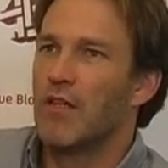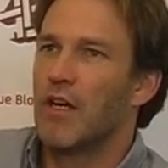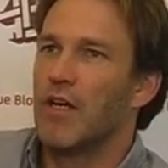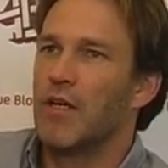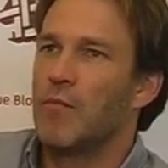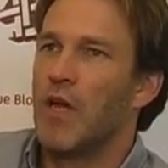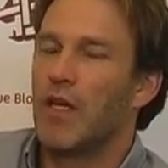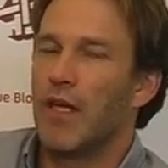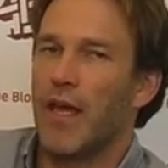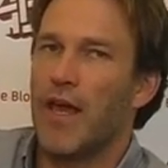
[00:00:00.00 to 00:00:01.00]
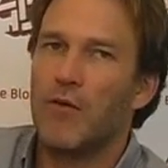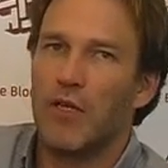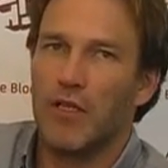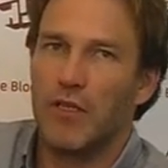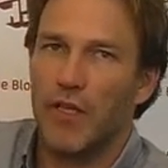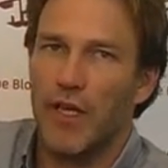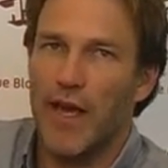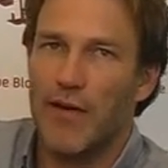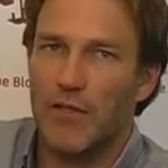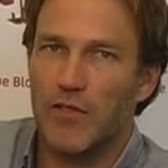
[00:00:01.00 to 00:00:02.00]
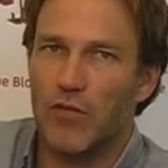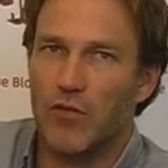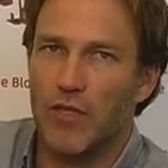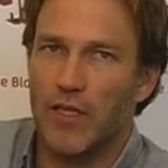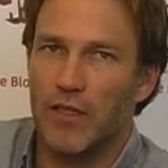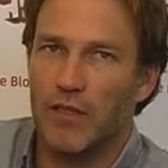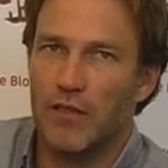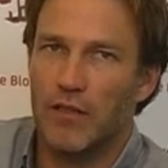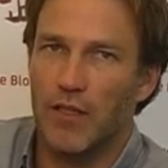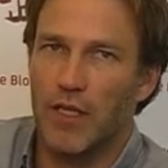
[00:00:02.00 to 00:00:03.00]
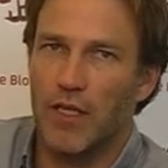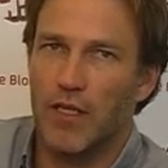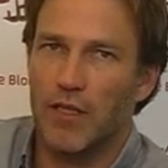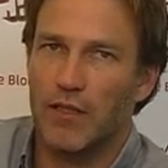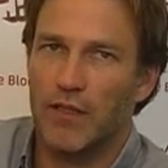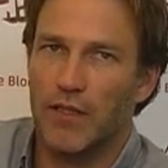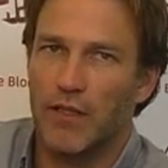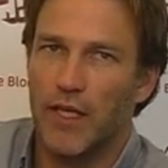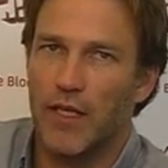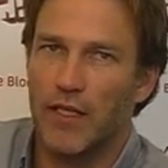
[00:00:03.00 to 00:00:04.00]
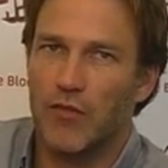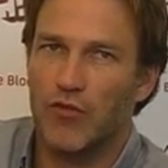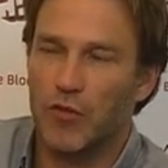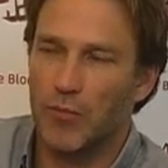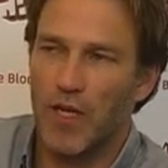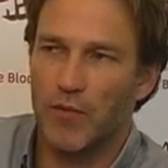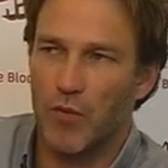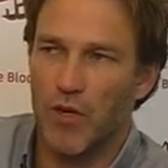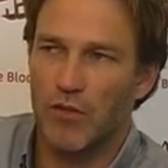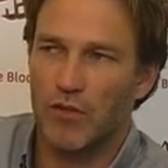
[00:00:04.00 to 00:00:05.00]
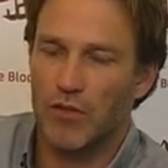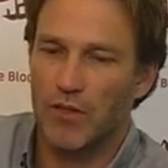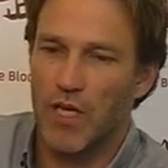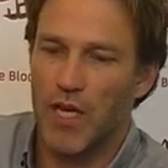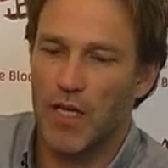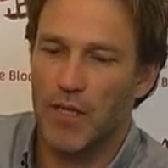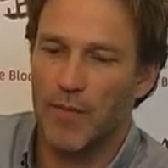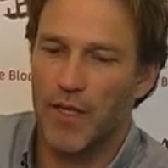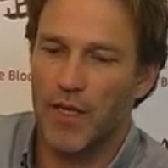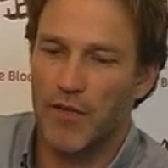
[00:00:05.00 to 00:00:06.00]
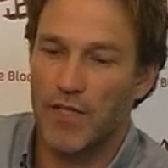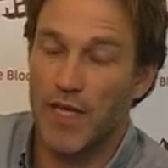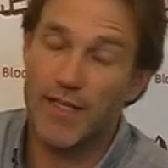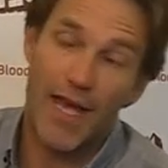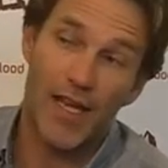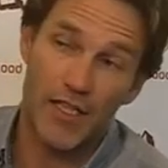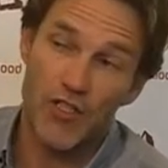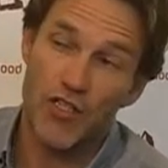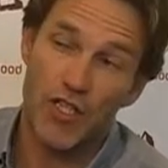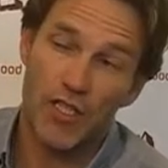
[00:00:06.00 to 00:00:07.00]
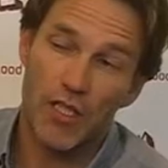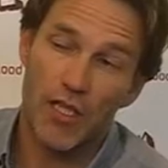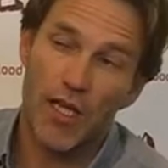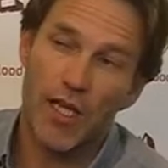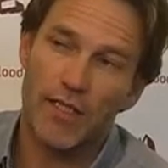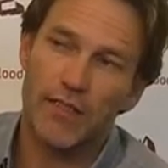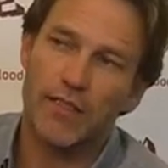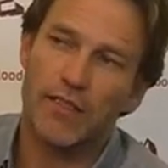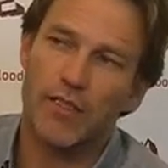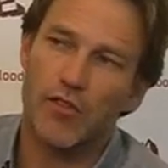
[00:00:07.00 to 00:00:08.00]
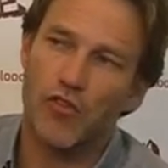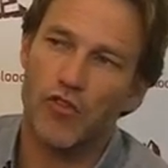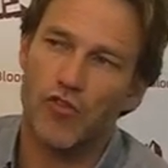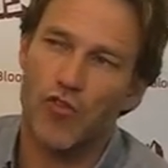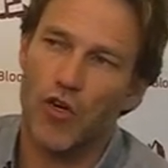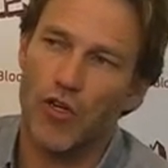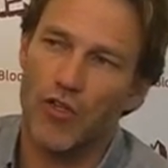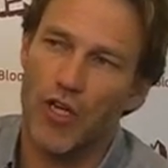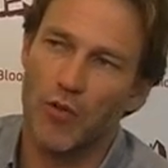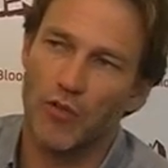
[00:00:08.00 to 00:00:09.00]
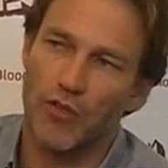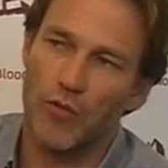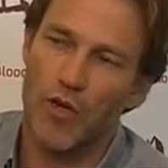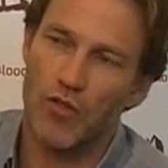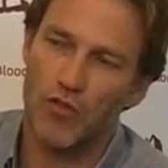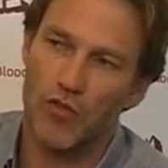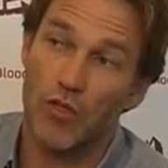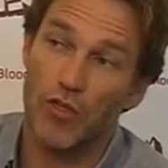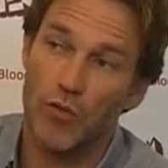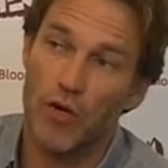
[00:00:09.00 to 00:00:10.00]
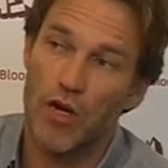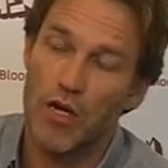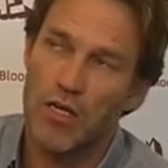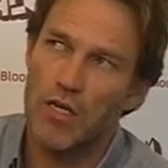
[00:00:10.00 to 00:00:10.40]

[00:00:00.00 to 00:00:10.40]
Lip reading: In our story, in True Blood world, it goes down to age, and the older you are, the stronger you are.